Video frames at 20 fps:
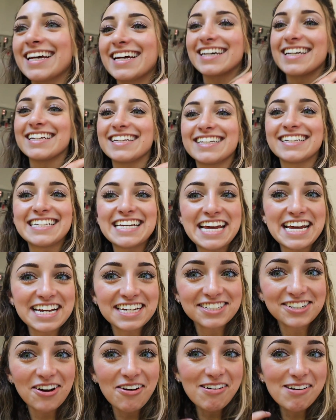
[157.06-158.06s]
like a, a
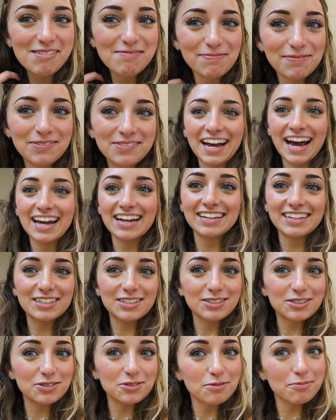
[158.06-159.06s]
tank top, kind of
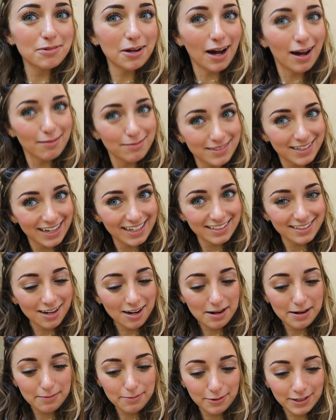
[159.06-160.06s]
like a tube top tank
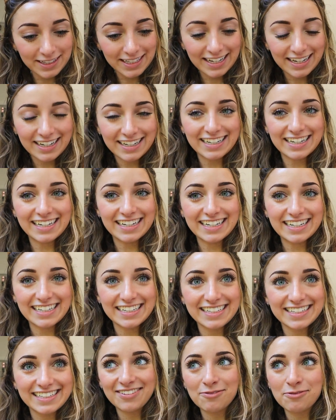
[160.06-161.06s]
top with like
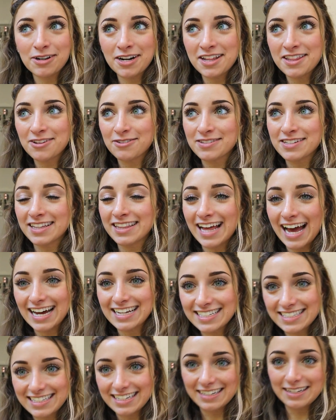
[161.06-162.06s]
a, one of those
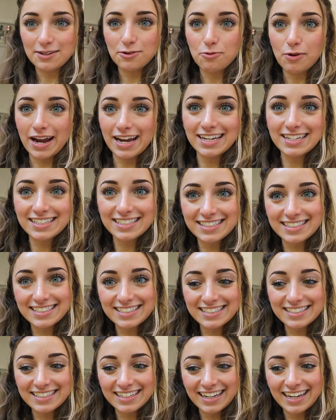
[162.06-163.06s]
elasticy
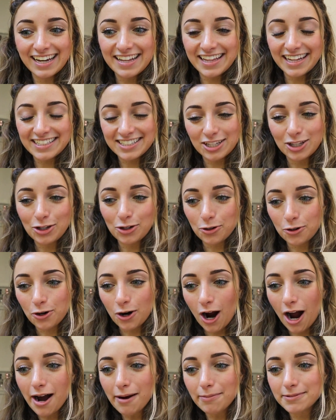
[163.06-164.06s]
waists that's a little
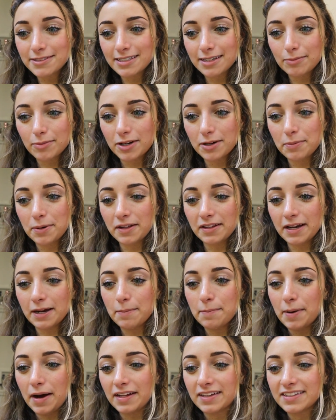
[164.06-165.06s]
cropped and I'm gonna put
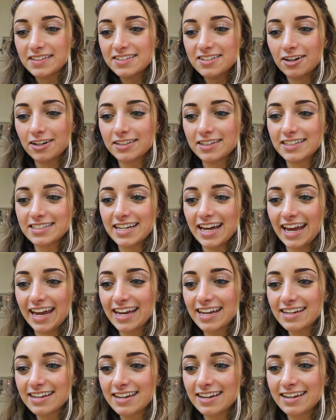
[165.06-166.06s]
like buttons on the
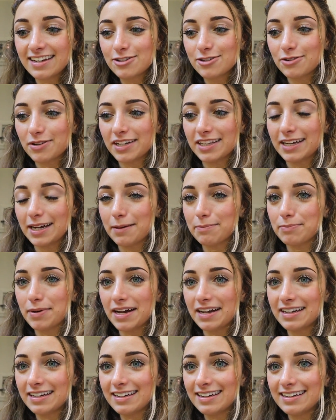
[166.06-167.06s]
tank so it can like
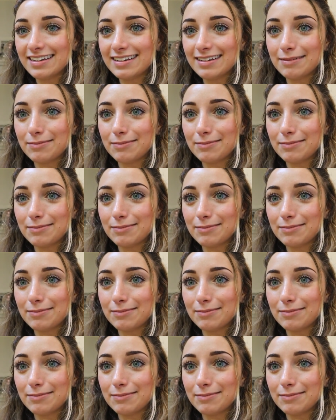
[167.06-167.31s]
button